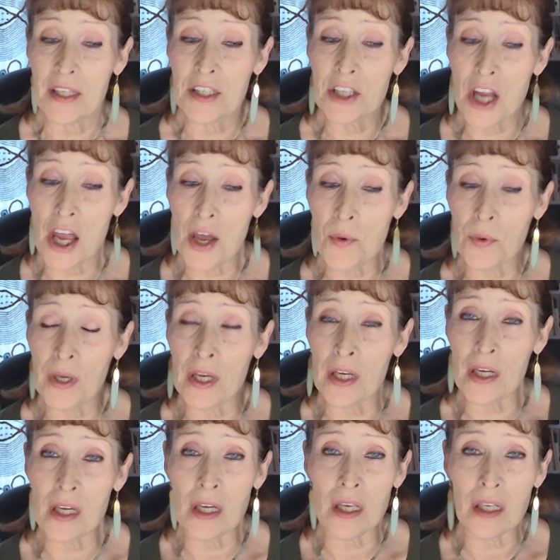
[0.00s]
Yet
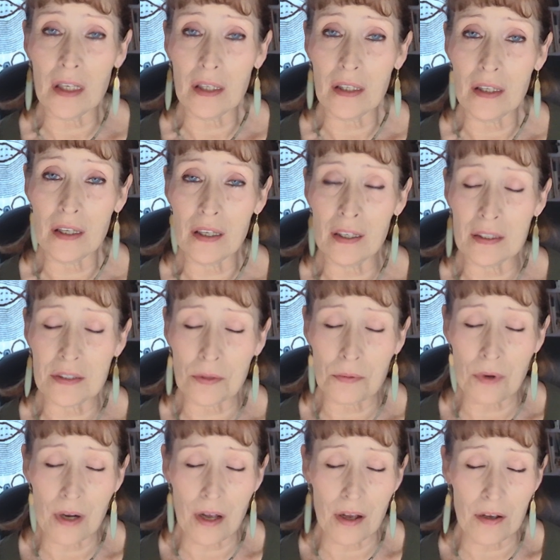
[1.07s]
knowing it is
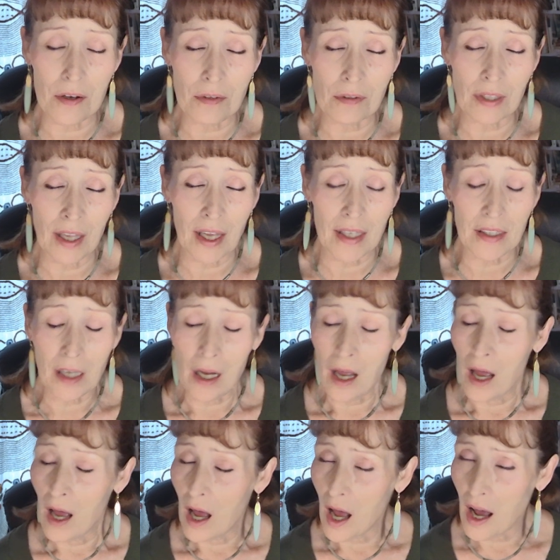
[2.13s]
a road that
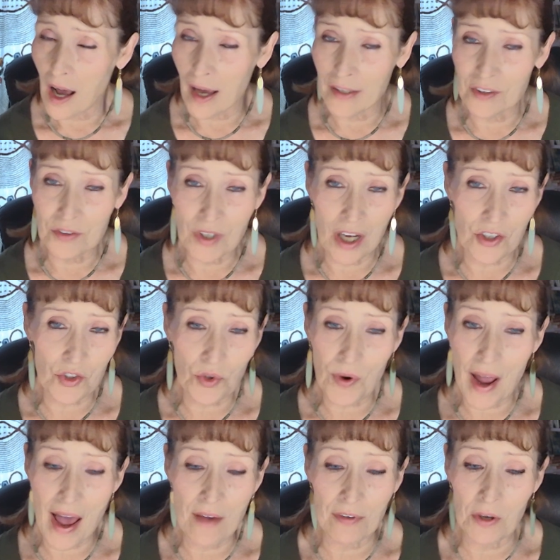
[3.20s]
I do not
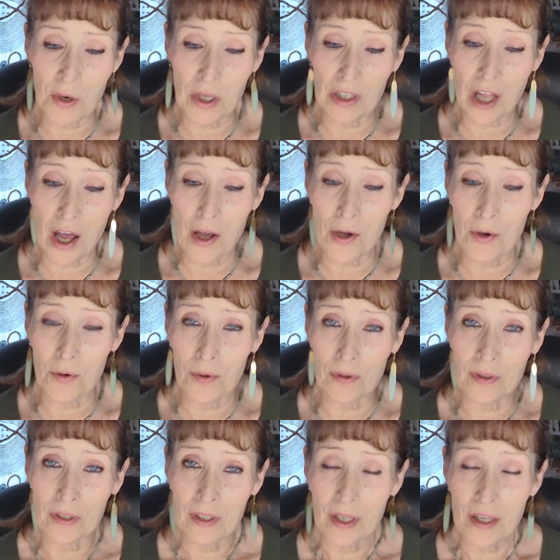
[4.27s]
travel
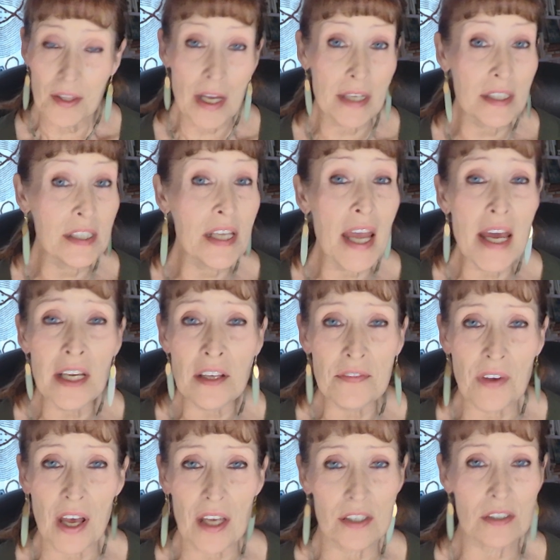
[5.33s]
alone, that none
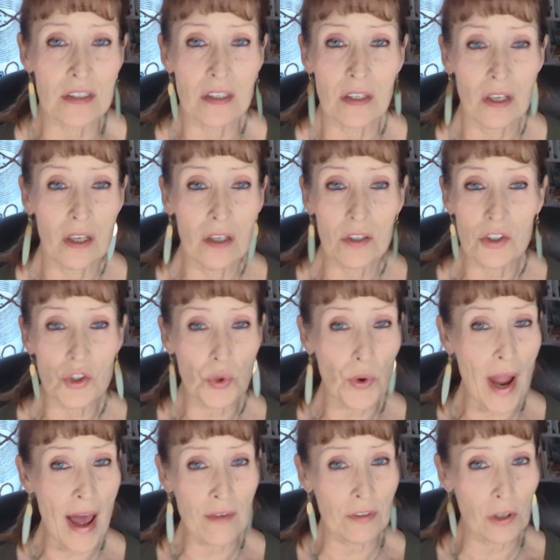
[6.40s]
of us
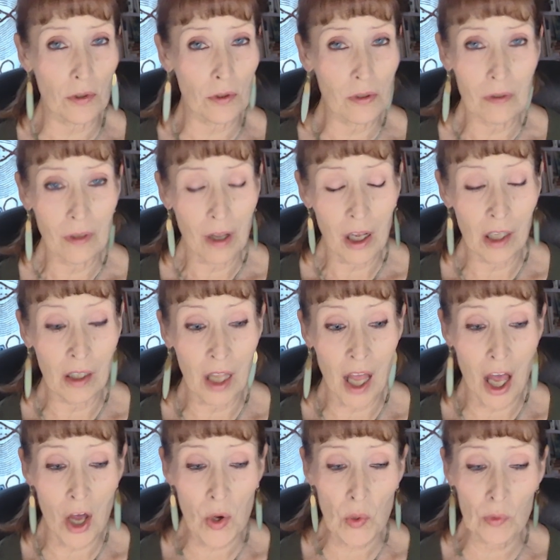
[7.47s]
travel
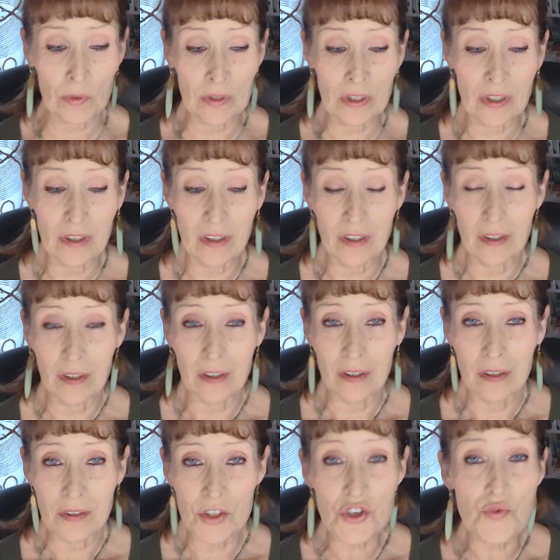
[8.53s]
alone,
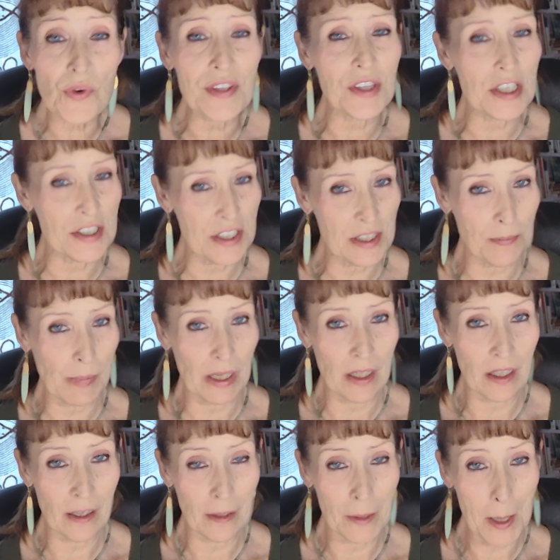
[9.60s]
strengthens
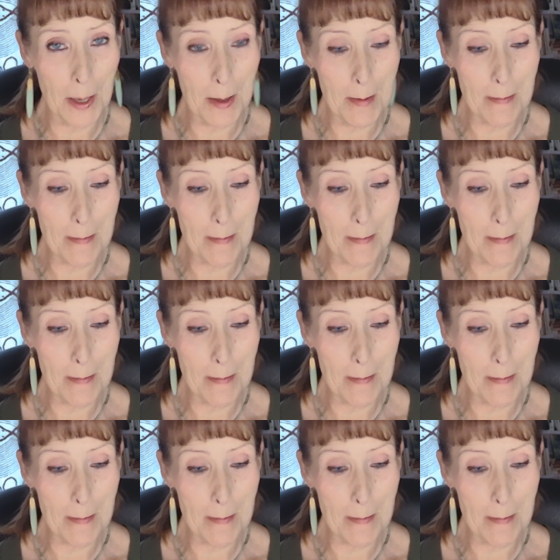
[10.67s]
me.